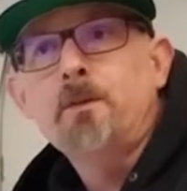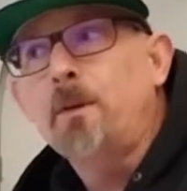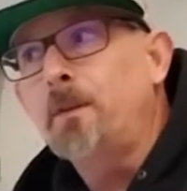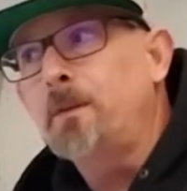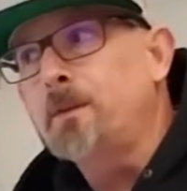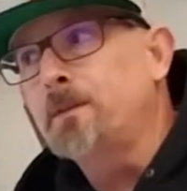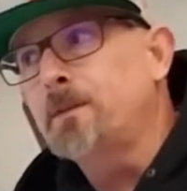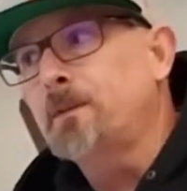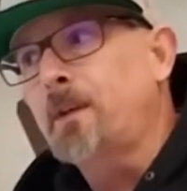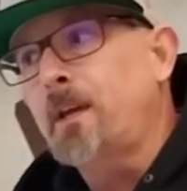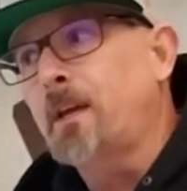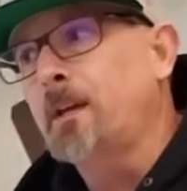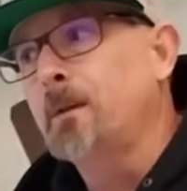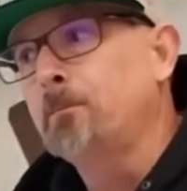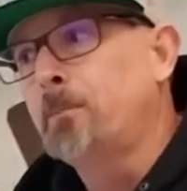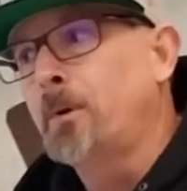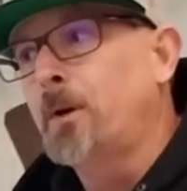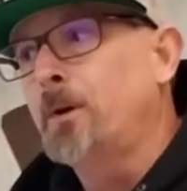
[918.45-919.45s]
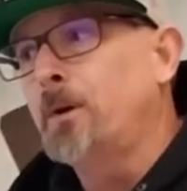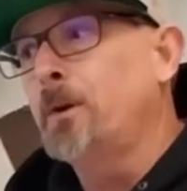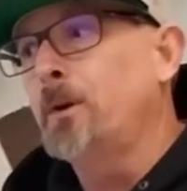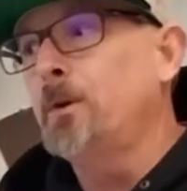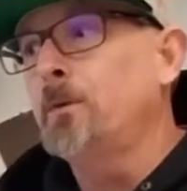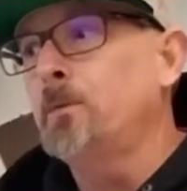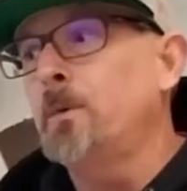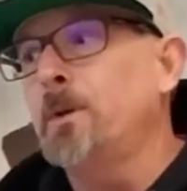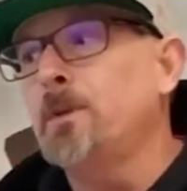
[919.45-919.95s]
on the second
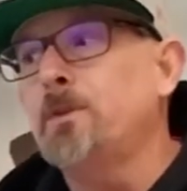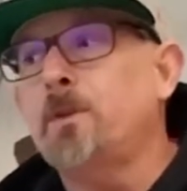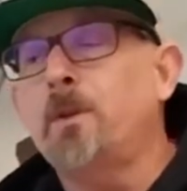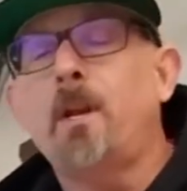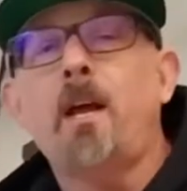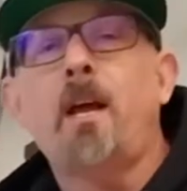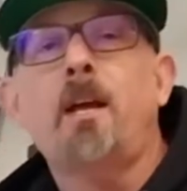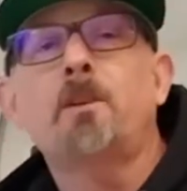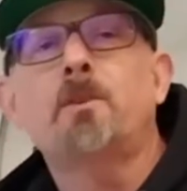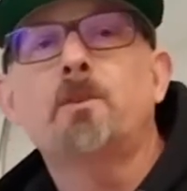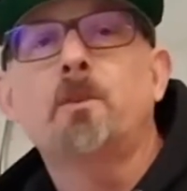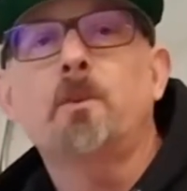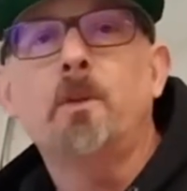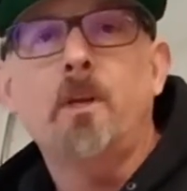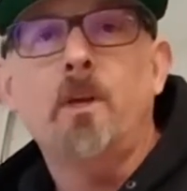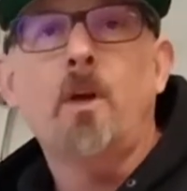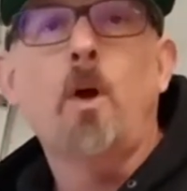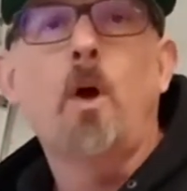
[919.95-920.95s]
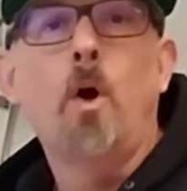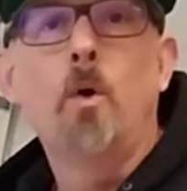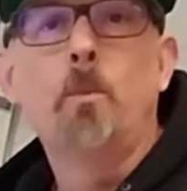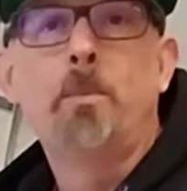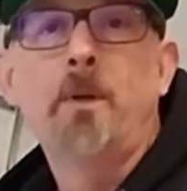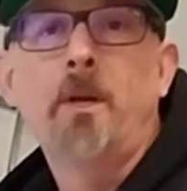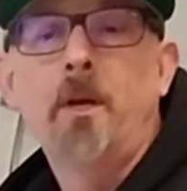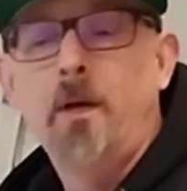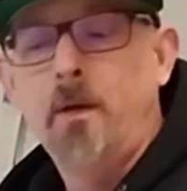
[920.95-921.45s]
burner, we should actually
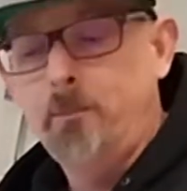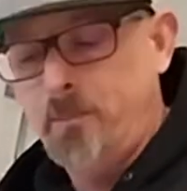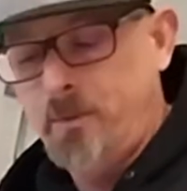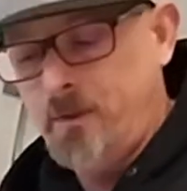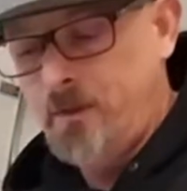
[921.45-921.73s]
open up